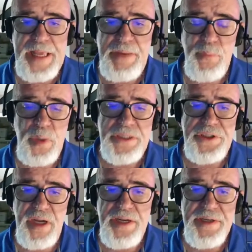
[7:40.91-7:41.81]
And what
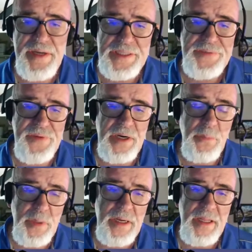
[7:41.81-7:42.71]
Sean does very
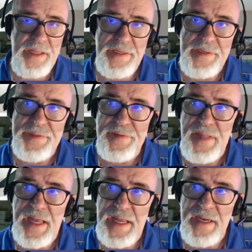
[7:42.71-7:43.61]
well is
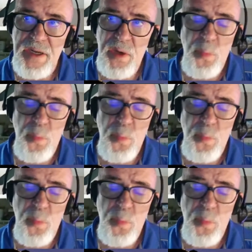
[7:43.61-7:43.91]
that